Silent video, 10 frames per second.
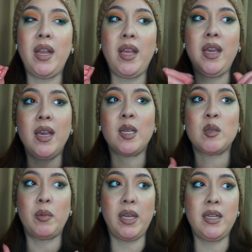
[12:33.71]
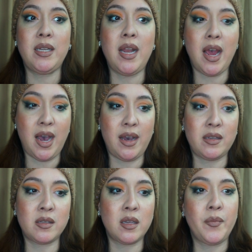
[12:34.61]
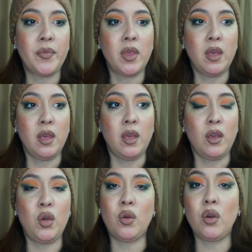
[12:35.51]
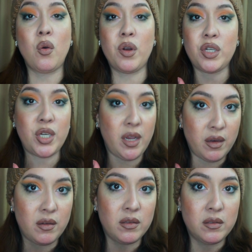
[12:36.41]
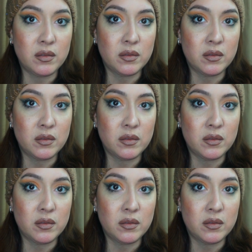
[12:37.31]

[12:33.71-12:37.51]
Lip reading: He explained it as you could go to jail